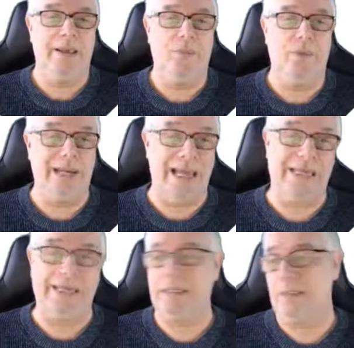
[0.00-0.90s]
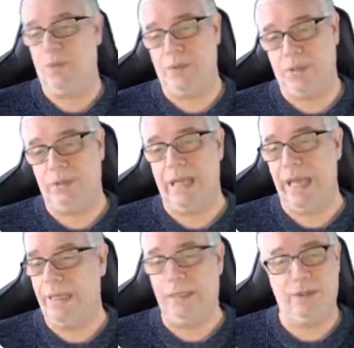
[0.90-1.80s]
we like it, we don't
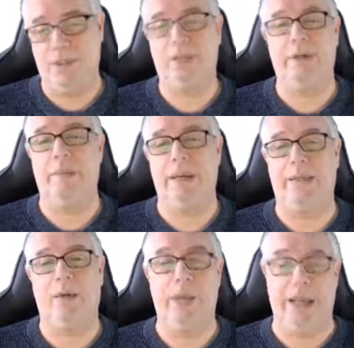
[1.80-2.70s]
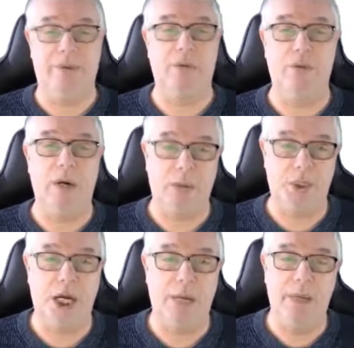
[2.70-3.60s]
like it, doesn't really matter, we have to do our
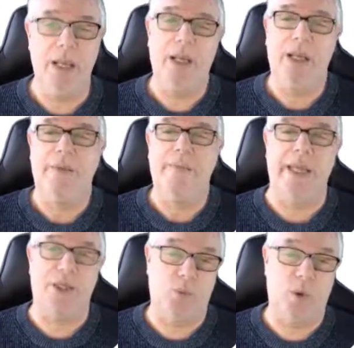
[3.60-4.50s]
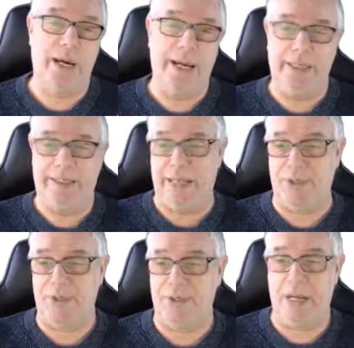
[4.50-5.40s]
job. That's why
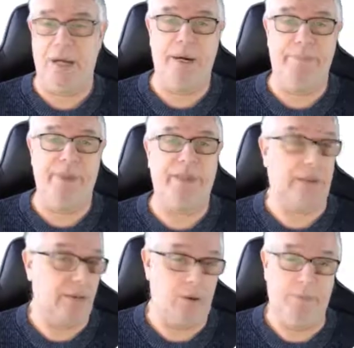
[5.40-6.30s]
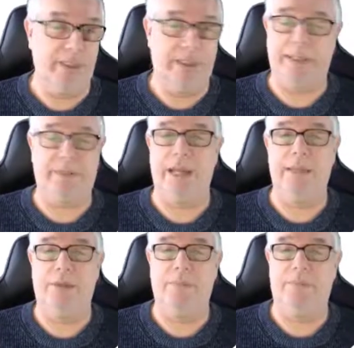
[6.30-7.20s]
textures are picked up completely at
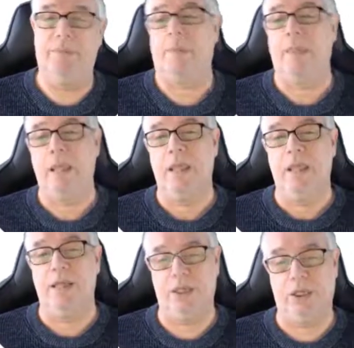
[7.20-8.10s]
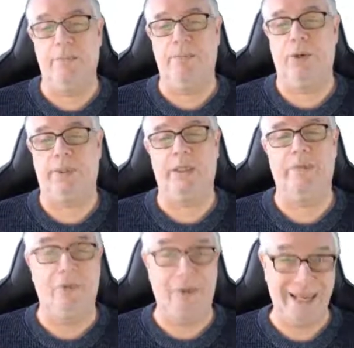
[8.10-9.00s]
random. It's not important
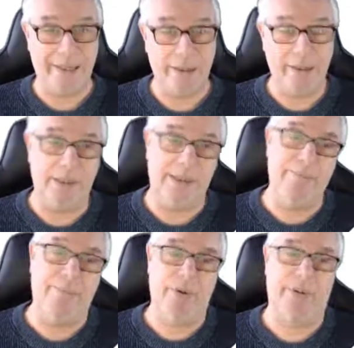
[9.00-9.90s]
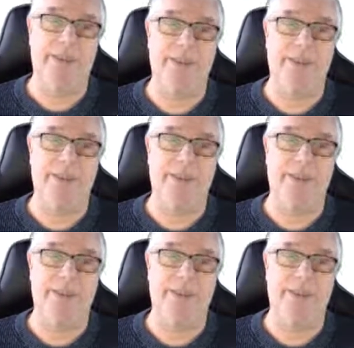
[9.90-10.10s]
if you like it, it's important